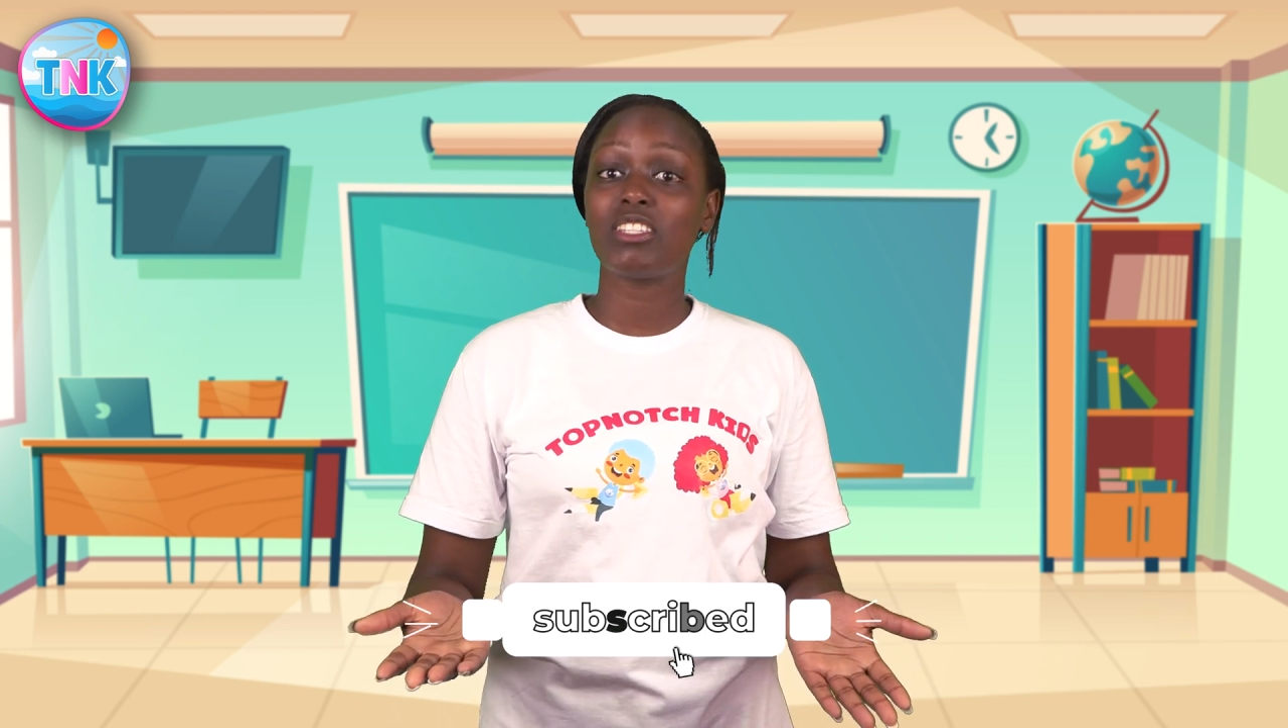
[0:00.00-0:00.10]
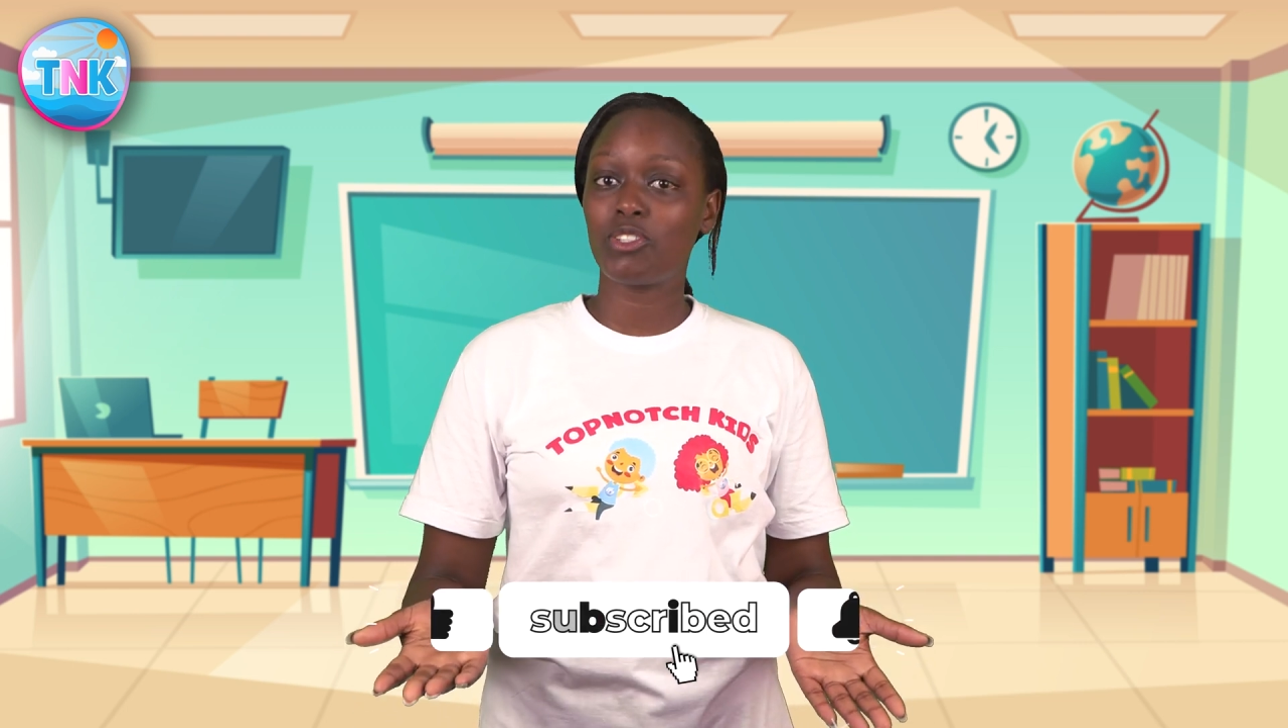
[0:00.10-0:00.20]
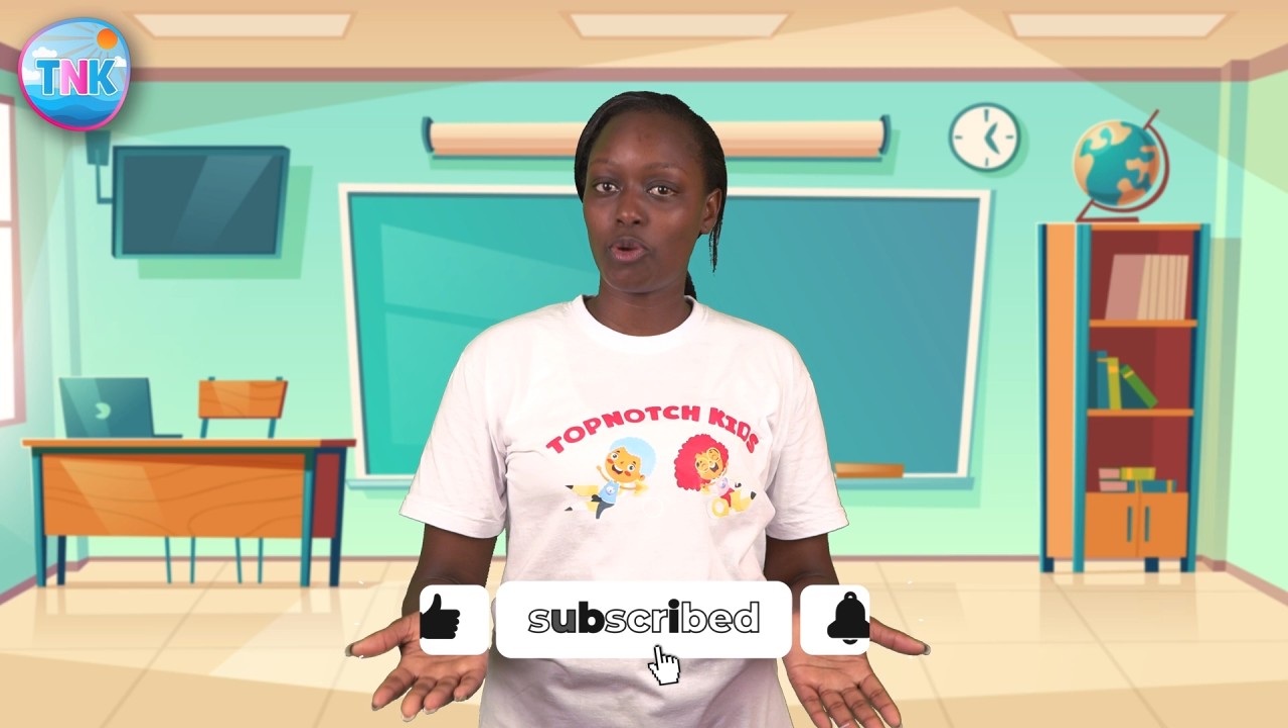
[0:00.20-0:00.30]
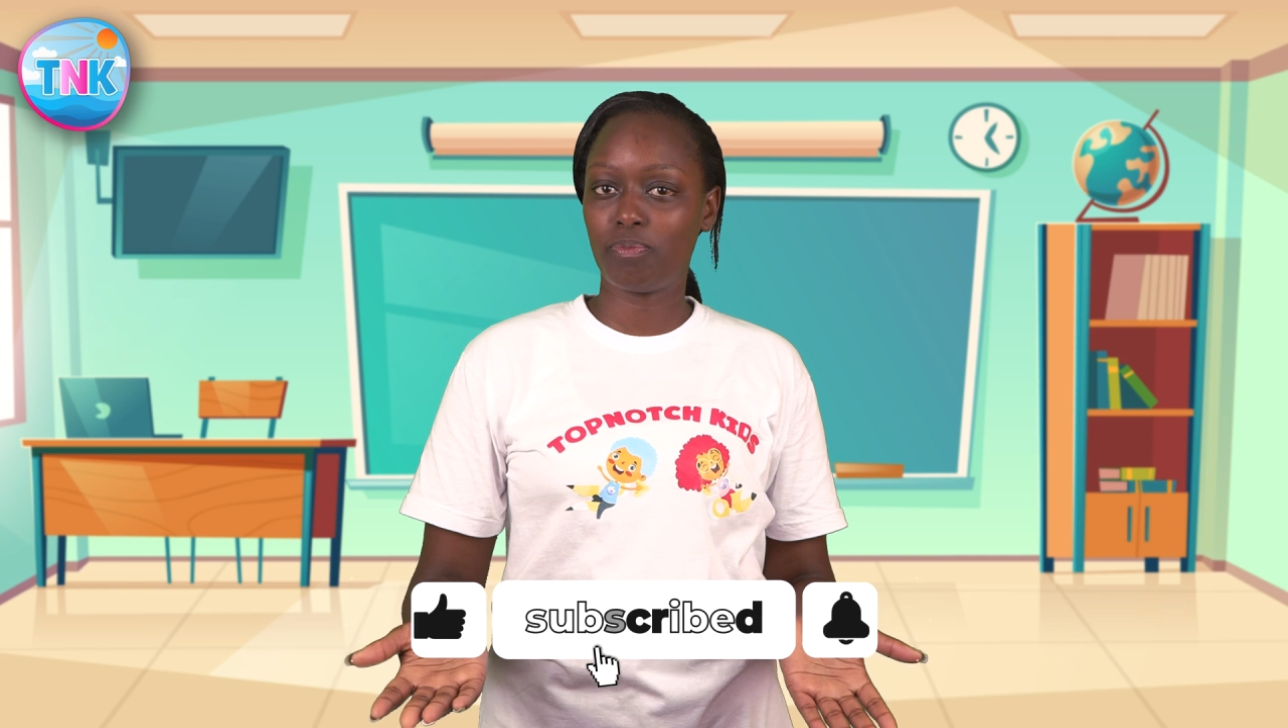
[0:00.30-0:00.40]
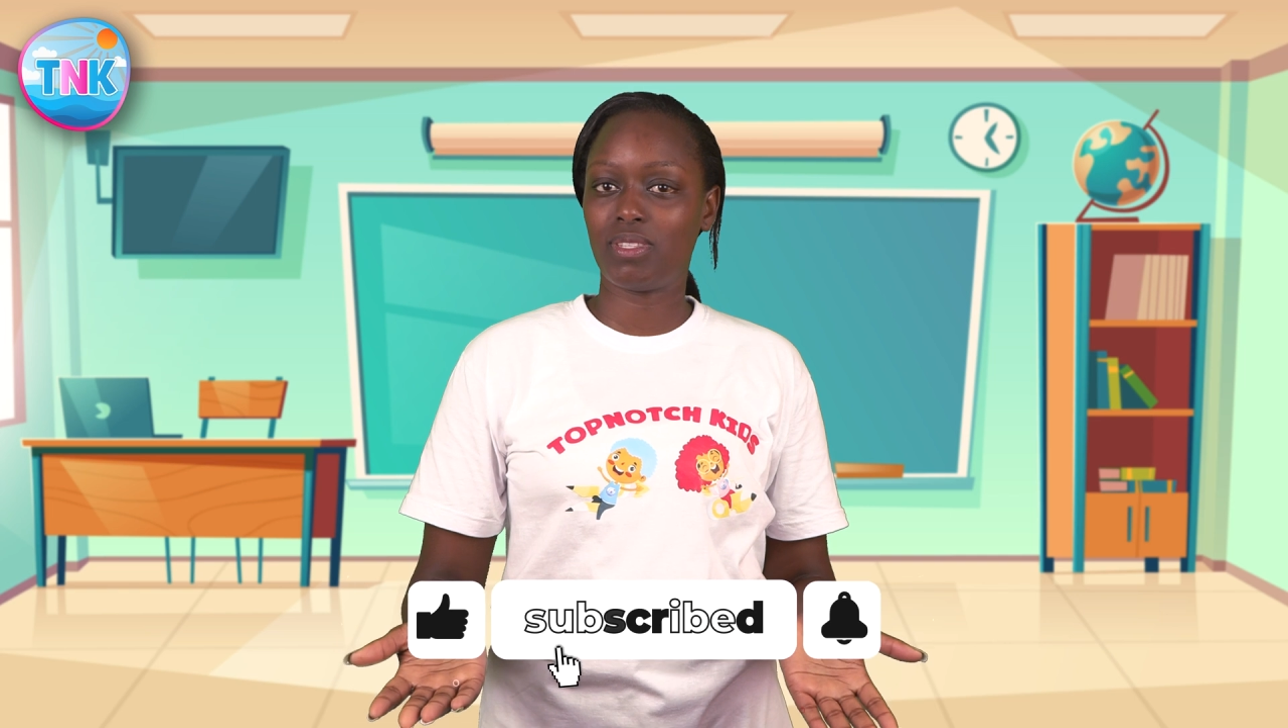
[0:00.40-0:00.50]

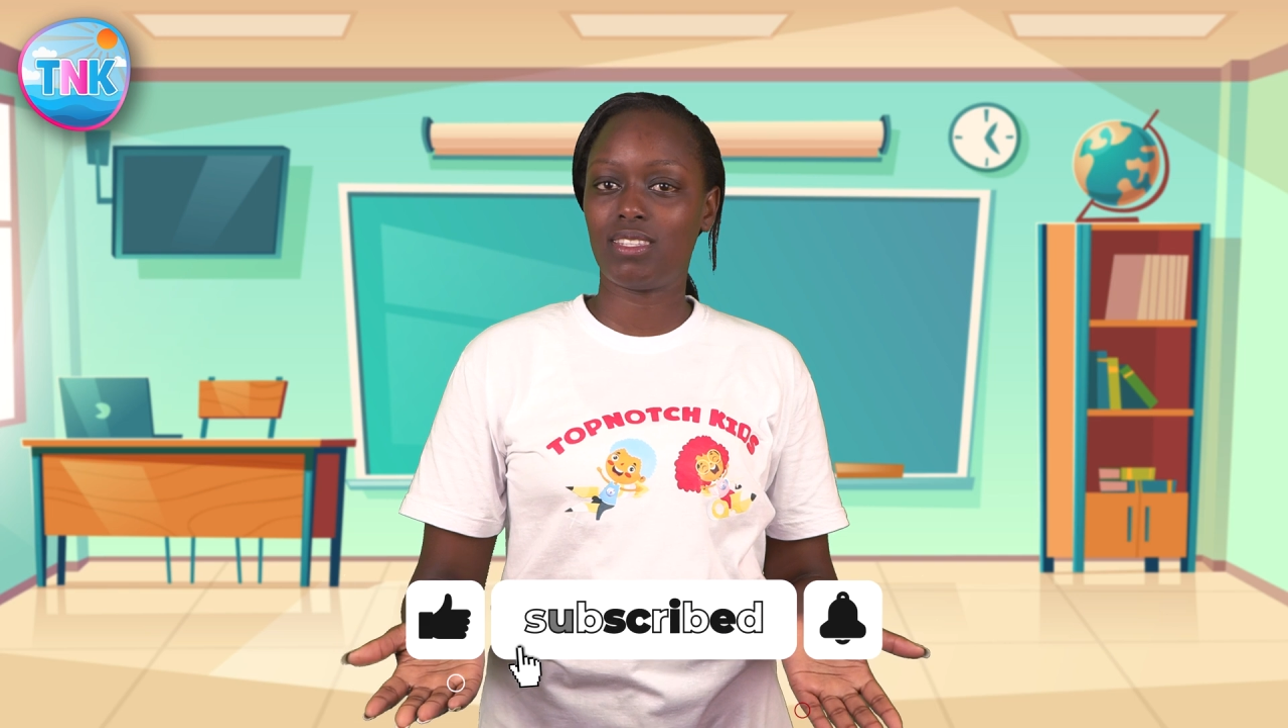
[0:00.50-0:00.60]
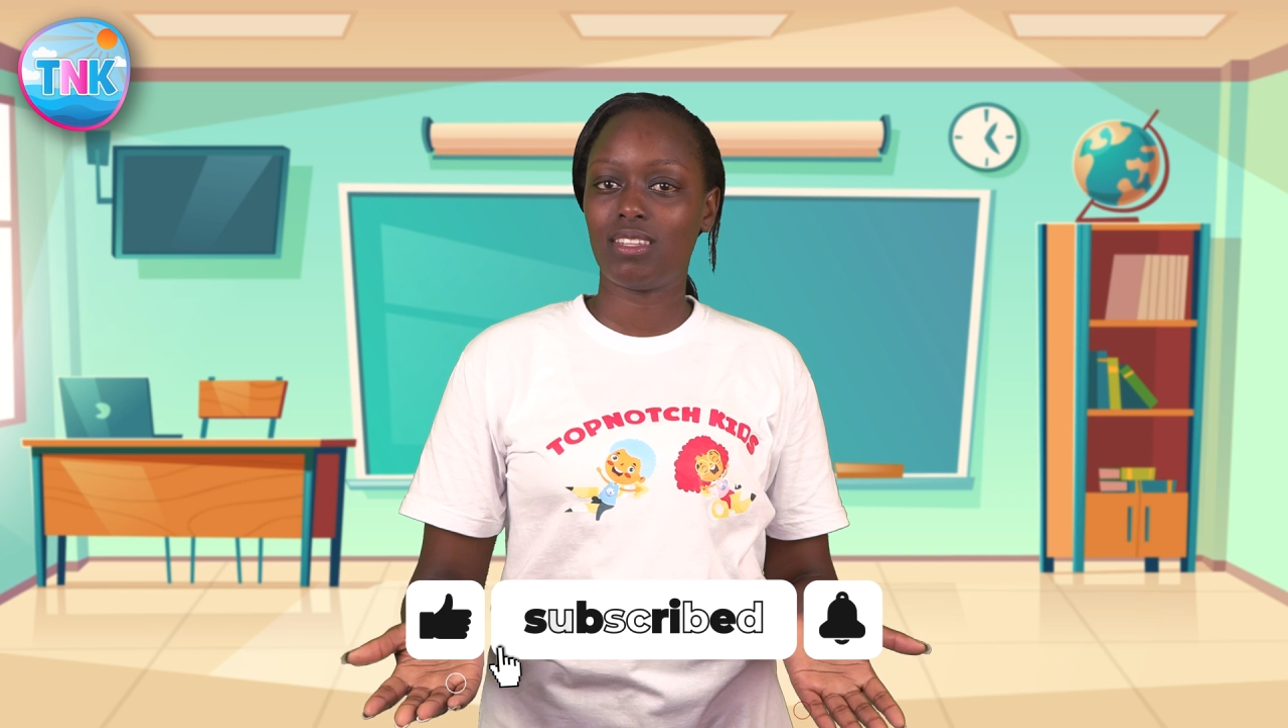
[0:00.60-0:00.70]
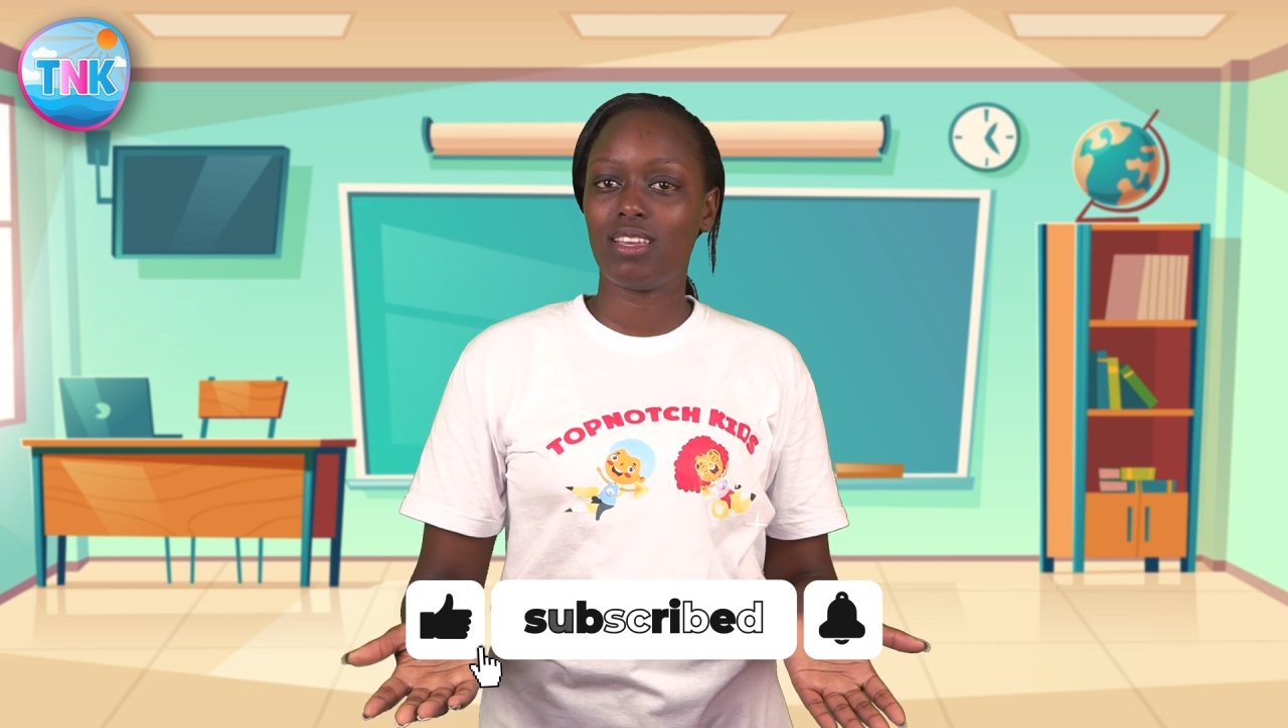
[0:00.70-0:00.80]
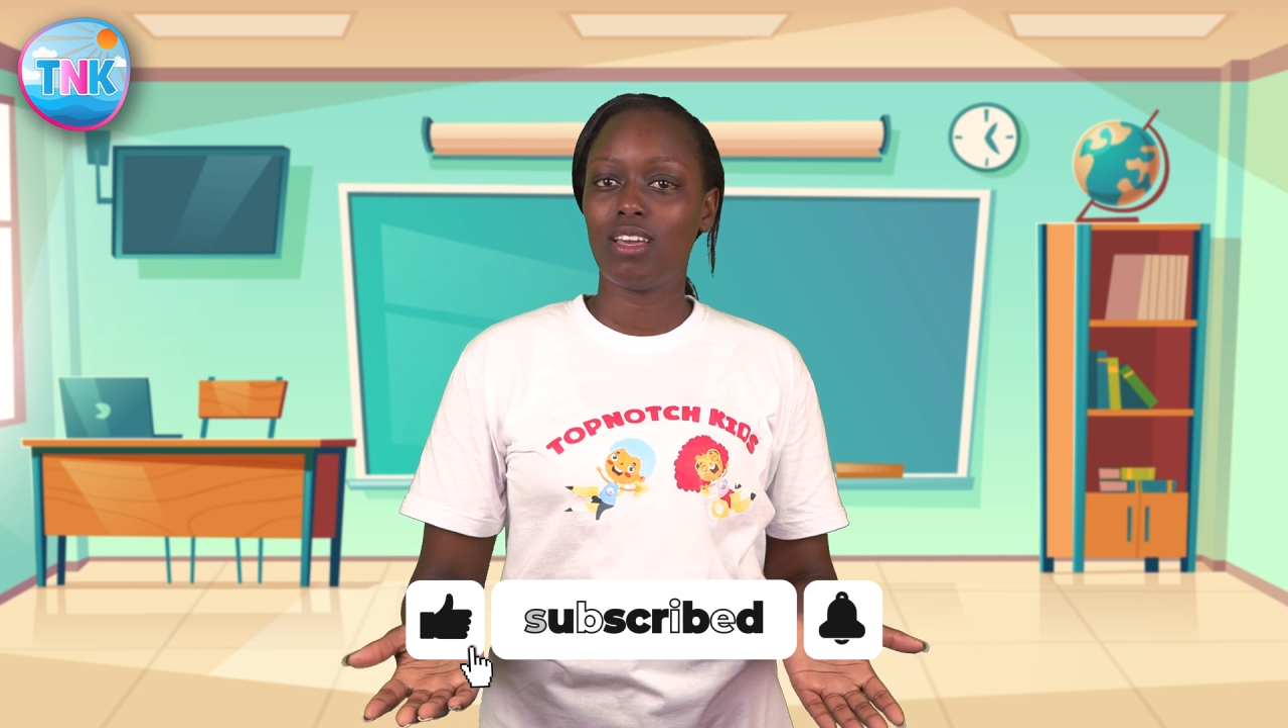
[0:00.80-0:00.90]
stops.